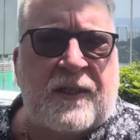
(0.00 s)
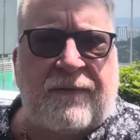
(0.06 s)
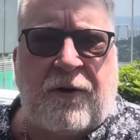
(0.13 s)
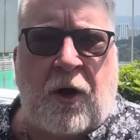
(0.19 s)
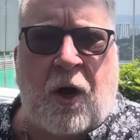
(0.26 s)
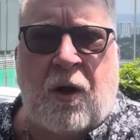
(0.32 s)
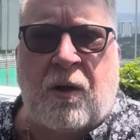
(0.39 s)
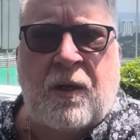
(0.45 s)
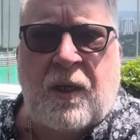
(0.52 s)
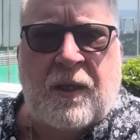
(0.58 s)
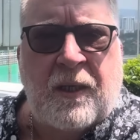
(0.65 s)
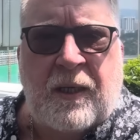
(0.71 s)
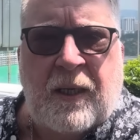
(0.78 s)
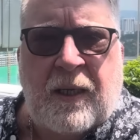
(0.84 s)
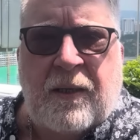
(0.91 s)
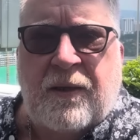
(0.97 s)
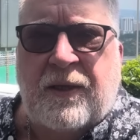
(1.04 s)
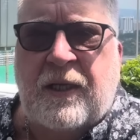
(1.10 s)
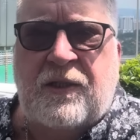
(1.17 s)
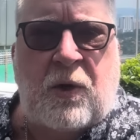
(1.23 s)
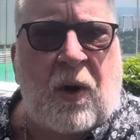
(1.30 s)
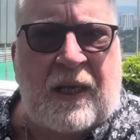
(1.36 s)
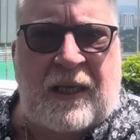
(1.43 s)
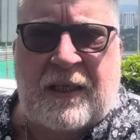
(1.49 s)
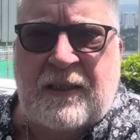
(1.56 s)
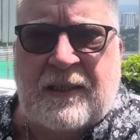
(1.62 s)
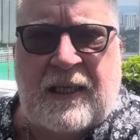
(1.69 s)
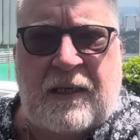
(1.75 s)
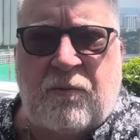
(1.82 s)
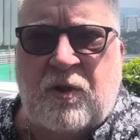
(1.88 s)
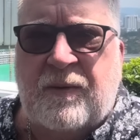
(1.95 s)
of all, the toilet
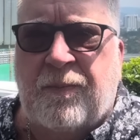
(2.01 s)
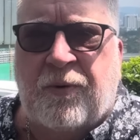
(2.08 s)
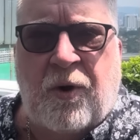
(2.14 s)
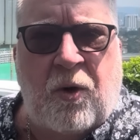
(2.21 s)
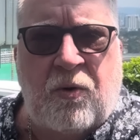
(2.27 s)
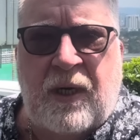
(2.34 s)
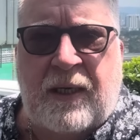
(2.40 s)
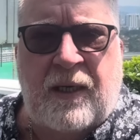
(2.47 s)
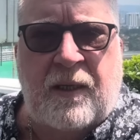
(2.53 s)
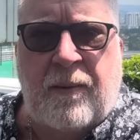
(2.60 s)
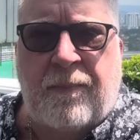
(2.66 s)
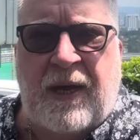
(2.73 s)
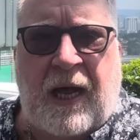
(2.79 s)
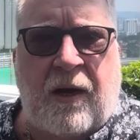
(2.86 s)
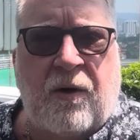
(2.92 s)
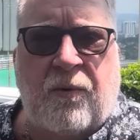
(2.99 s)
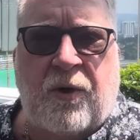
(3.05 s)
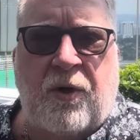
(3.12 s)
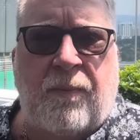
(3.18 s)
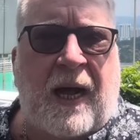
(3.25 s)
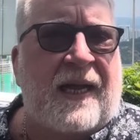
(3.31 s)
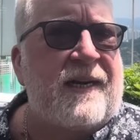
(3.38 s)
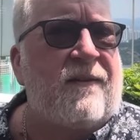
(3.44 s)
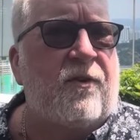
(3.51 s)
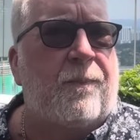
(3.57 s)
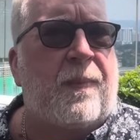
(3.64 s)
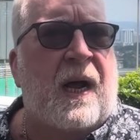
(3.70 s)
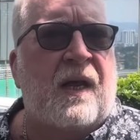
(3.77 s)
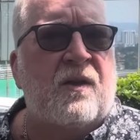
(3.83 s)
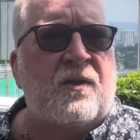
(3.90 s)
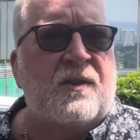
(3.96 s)
seat was broken in the powder room. I never
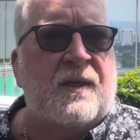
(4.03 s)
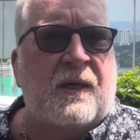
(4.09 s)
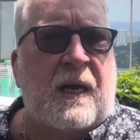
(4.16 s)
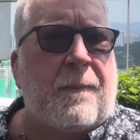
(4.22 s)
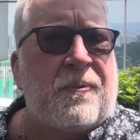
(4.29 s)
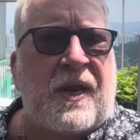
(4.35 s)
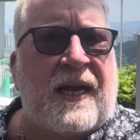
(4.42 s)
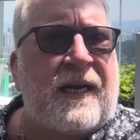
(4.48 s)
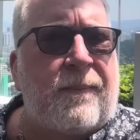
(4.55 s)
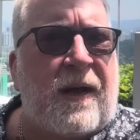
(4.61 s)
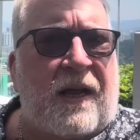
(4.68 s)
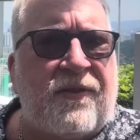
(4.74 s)
bothered to complain about